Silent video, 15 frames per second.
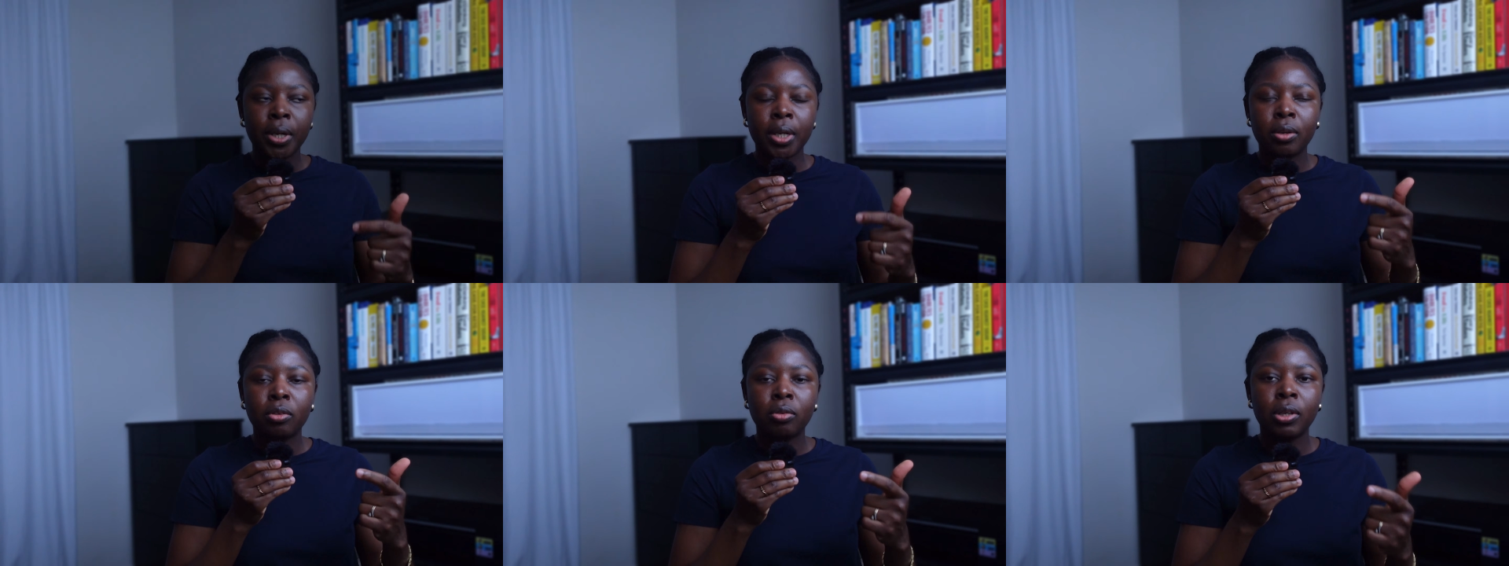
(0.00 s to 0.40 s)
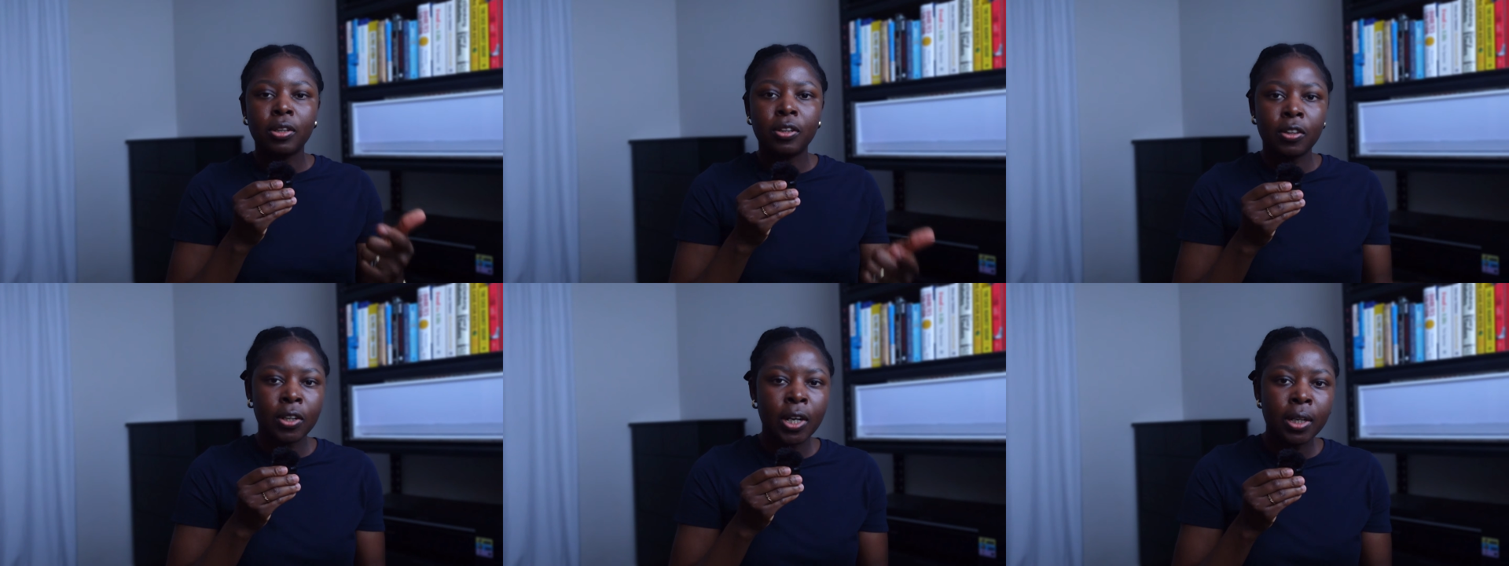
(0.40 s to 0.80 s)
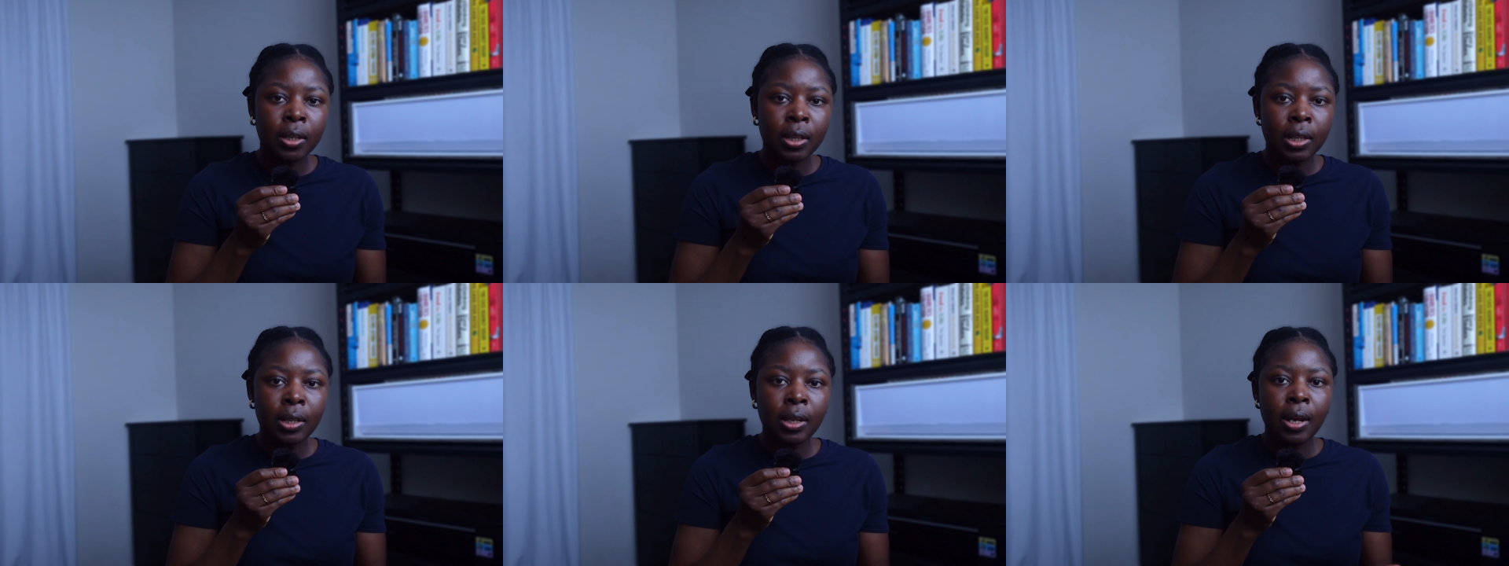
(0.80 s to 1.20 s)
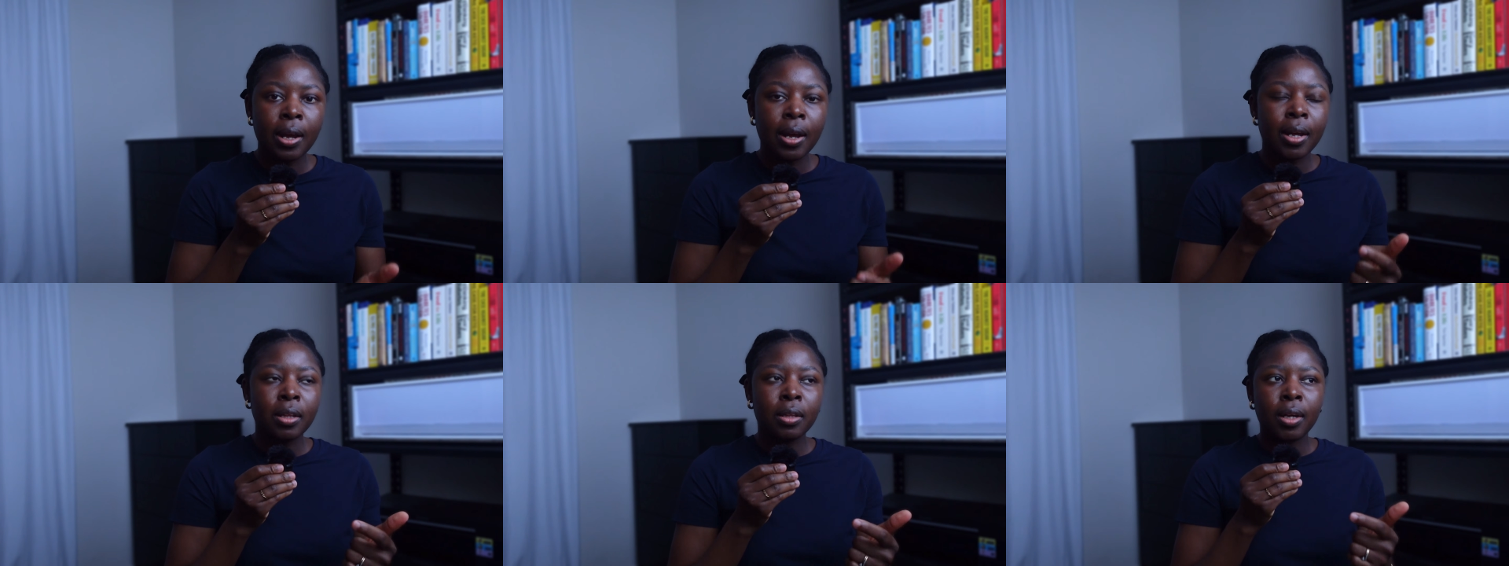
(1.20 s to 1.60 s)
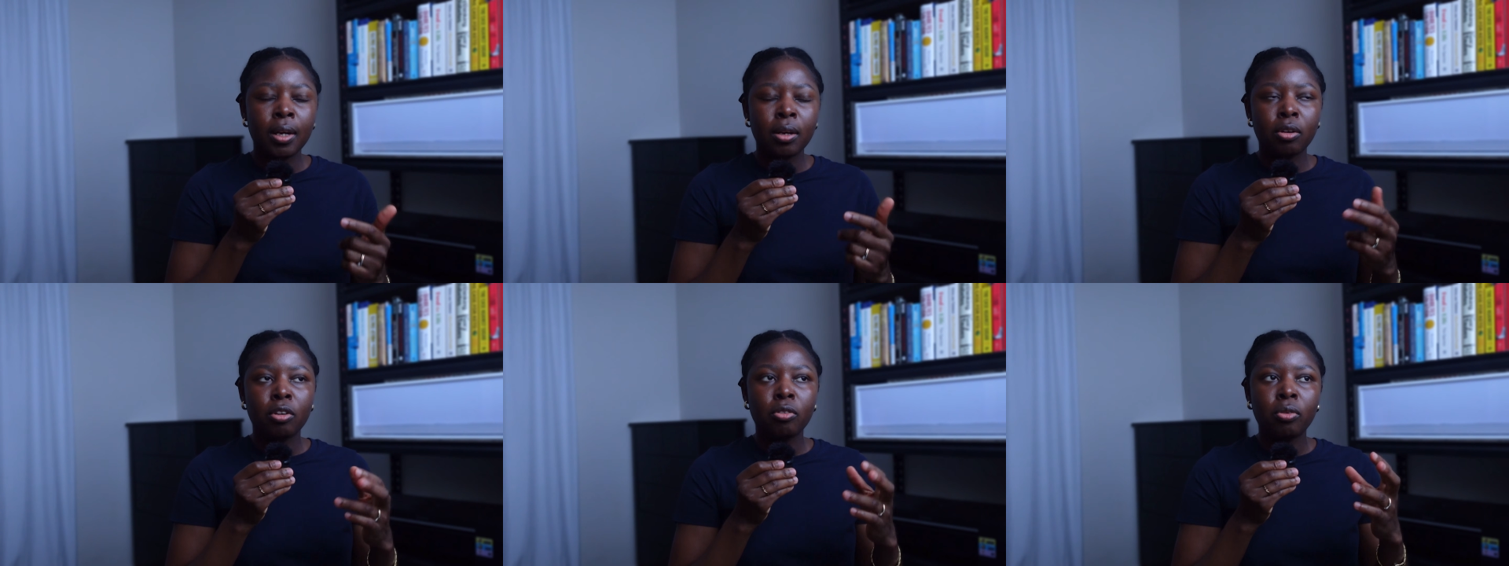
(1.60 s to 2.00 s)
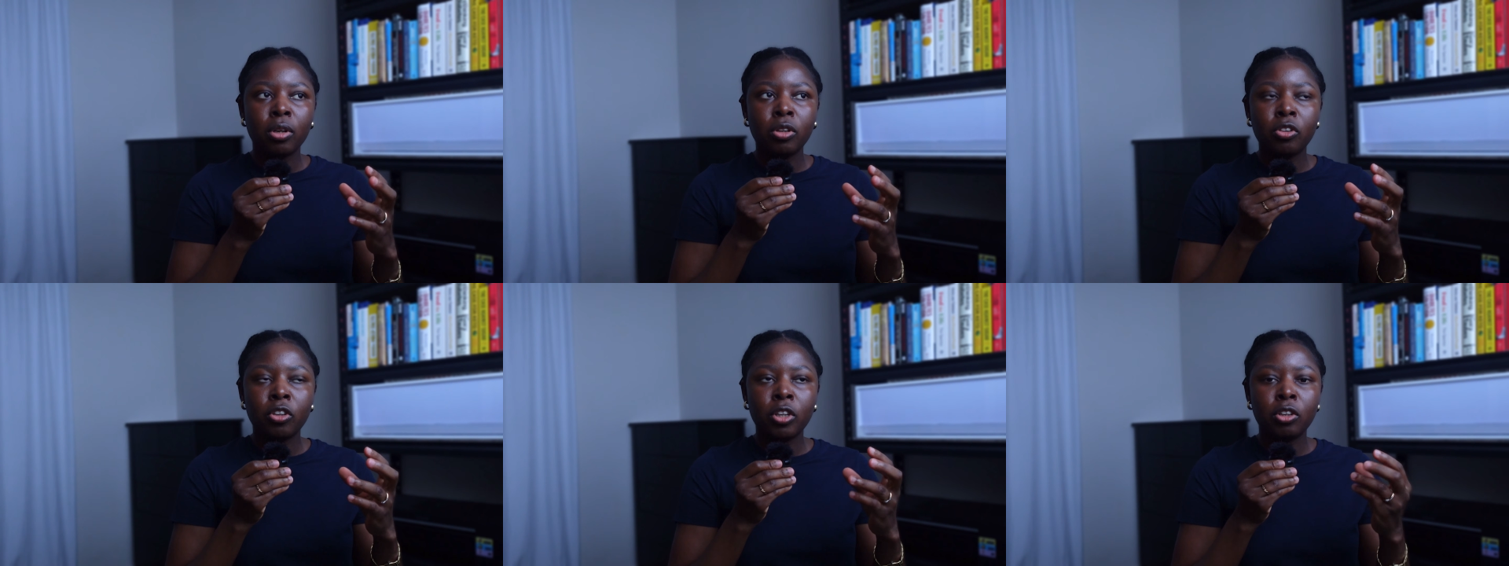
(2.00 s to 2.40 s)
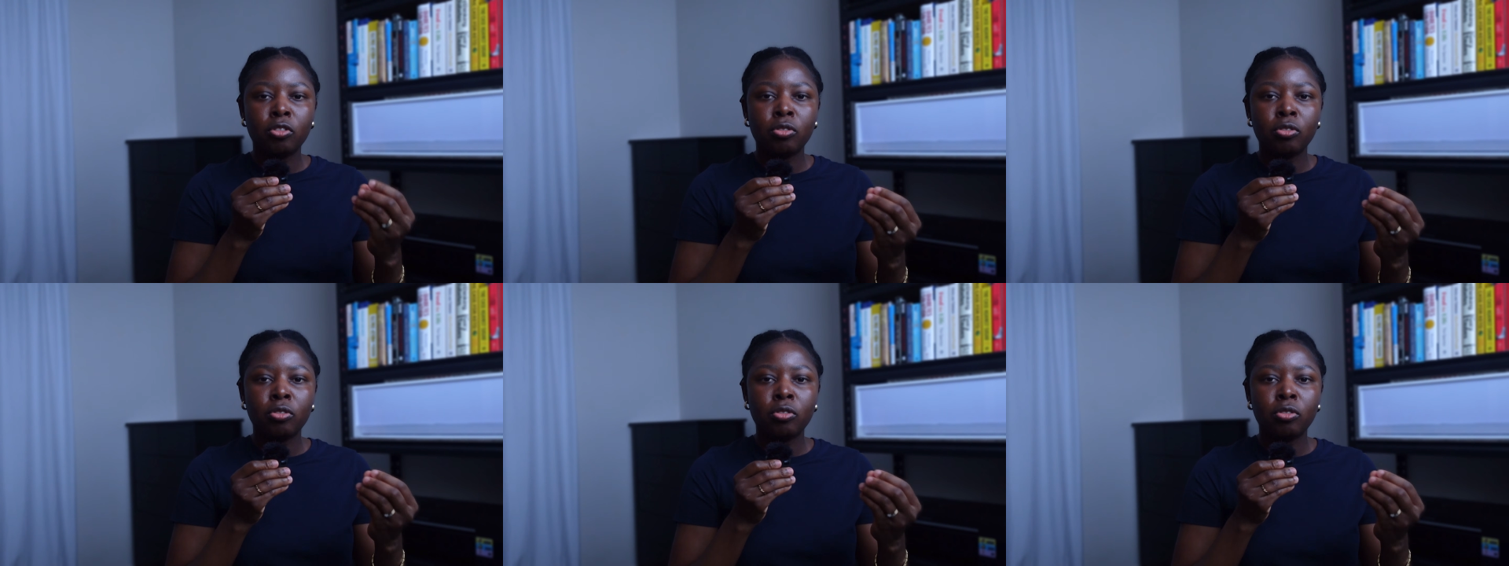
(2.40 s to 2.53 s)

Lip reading: increased tangling, and that crunchy,